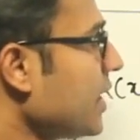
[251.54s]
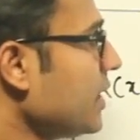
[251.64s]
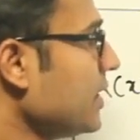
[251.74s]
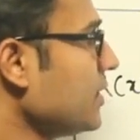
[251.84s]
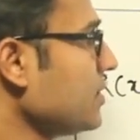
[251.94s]

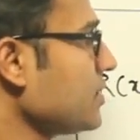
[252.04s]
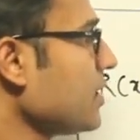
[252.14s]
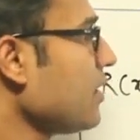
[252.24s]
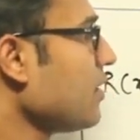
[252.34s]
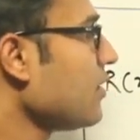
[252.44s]
cycles
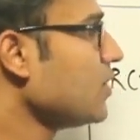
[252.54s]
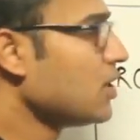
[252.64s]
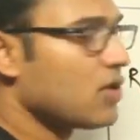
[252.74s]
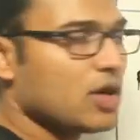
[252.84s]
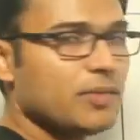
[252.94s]
will
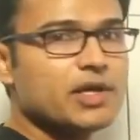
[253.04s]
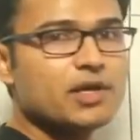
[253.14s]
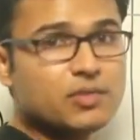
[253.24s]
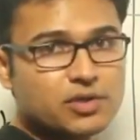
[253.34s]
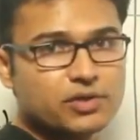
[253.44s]
not be
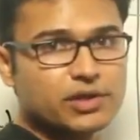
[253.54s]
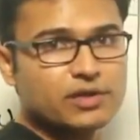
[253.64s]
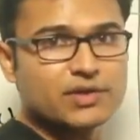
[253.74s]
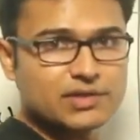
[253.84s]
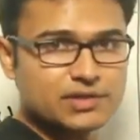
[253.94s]
able to
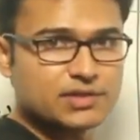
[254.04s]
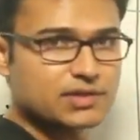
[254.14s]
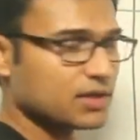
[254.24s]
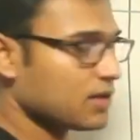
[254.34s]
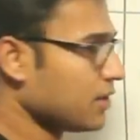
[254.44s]
give us this
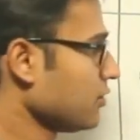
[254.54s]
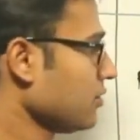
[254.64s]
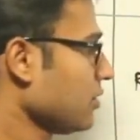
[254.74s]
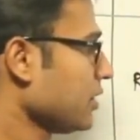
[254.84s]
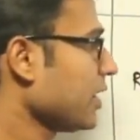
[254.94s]

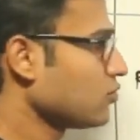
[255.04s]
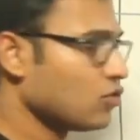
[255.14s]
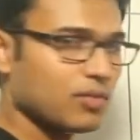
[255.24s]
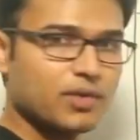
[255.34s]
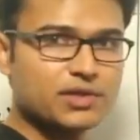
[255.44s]

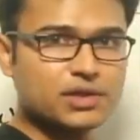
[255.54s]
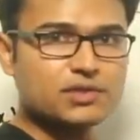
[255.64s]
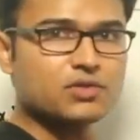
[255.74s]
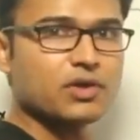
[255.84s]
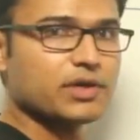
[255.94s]

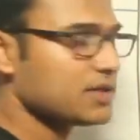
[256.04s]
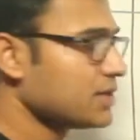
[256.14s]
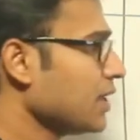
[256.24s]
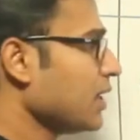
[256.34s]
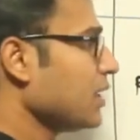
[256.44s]
topological sort is,
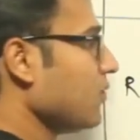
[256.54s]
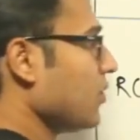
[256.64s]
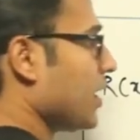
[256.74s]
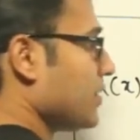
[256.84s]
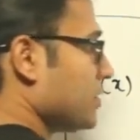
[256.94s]
if
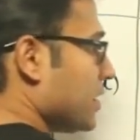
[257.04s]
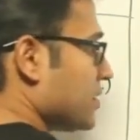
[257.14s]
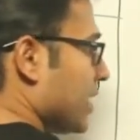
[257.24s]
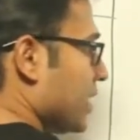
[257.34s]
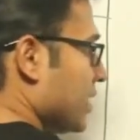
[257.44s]
you consider
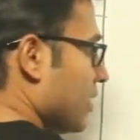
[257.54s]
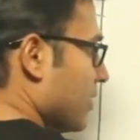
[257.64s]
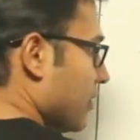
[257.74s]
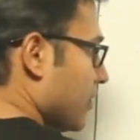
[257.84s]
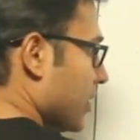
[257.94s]
a cycle,
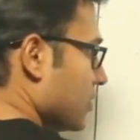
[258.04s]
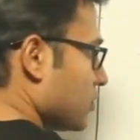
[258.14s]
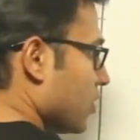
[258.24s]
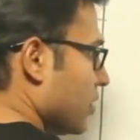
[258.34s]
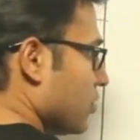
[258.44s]
there
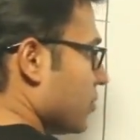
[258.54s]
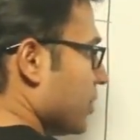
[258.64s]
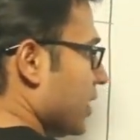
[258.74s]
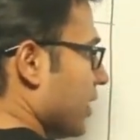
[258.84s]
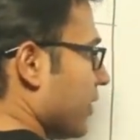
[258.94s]
is going to
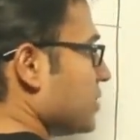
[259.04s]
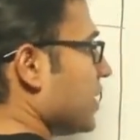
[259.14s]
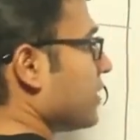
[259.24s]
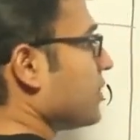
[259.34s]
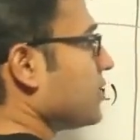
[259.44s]
be an edge
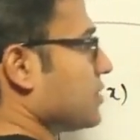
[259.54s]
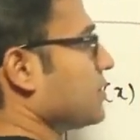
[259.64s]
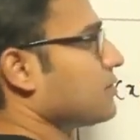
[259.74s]
like this,